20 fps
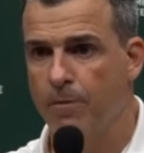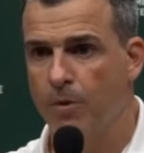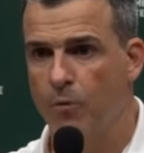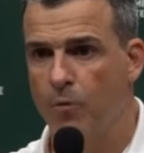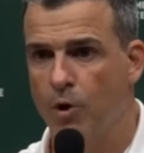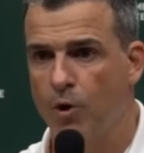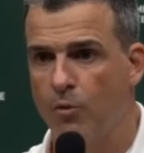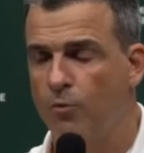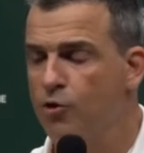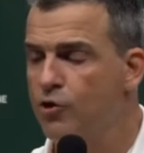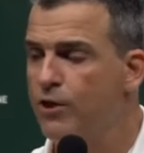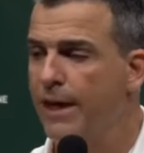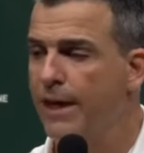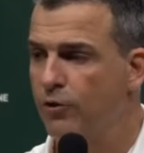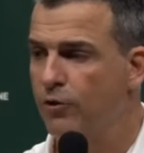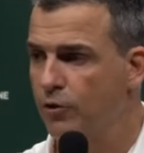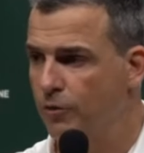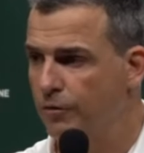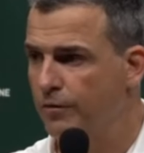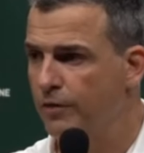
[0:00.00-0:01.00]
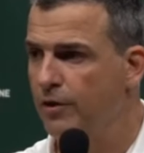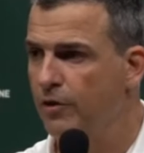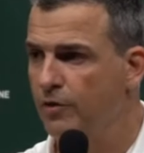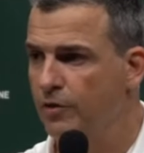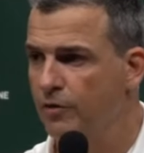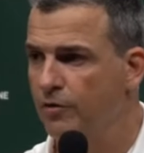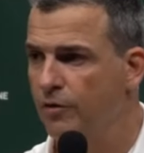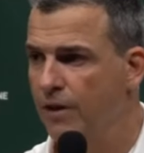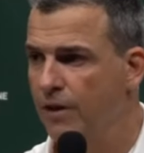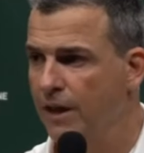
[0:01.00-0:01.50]
one of the most natural fields
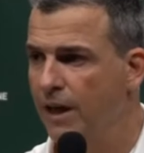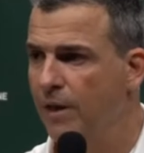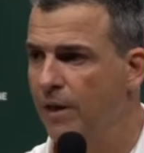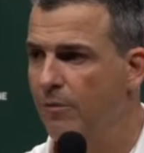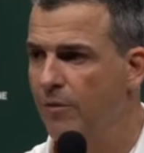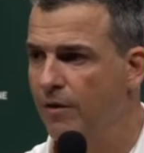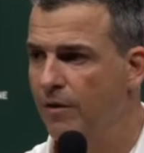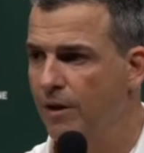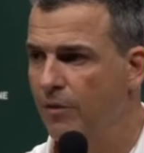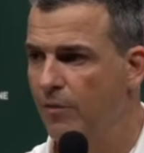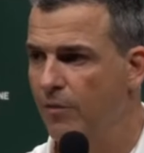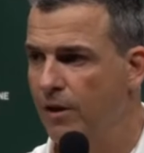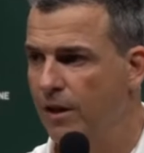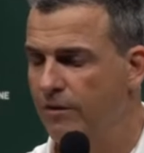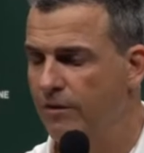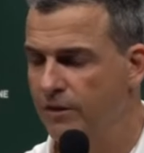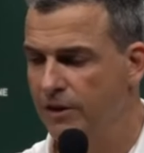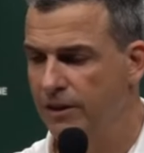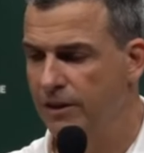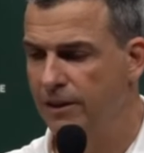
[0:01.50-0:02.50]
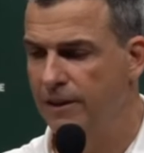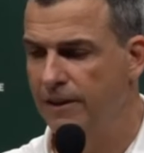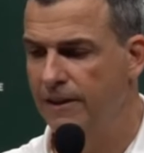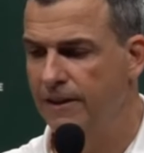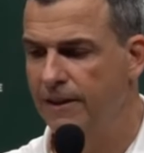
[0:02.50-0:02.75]
for the game of anyone I've seen.